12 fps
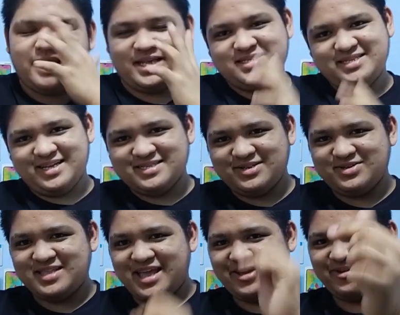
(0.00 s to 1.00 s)
Yes,
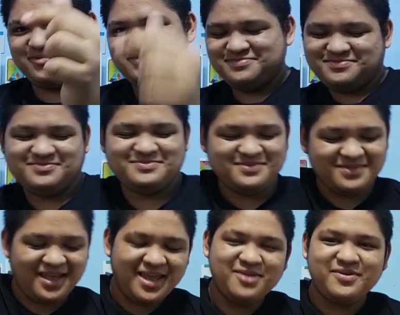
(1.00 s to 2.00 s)
nakasagot tayo.
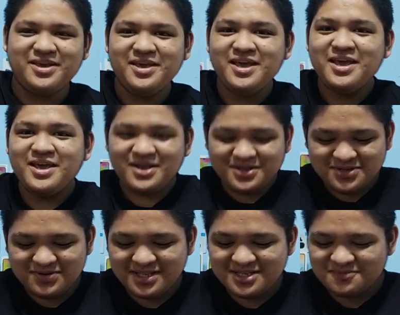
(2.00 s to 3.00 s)
Anyway,
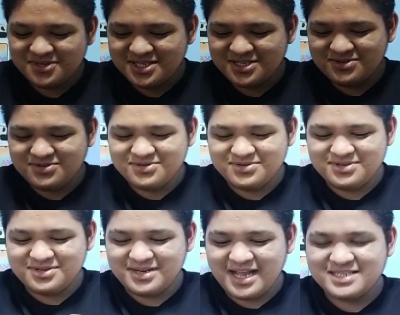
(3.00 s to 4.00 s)
so let's proceed
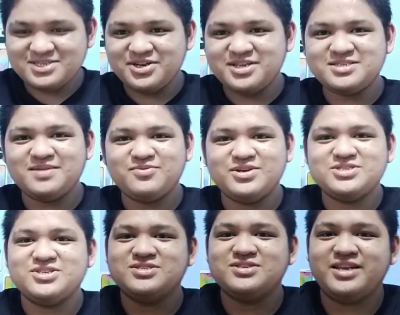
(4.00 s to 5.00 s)
to answering some
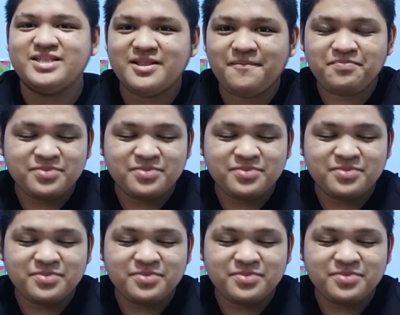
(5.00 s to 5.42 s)
questions on it.